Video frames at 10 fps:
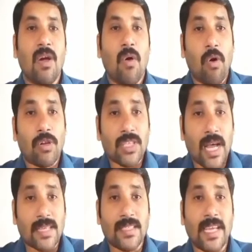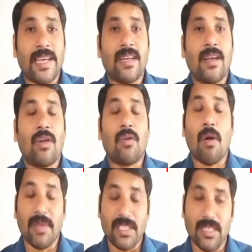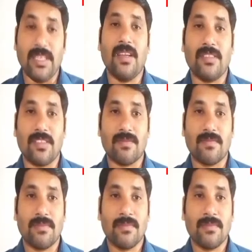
ores as their raw materials.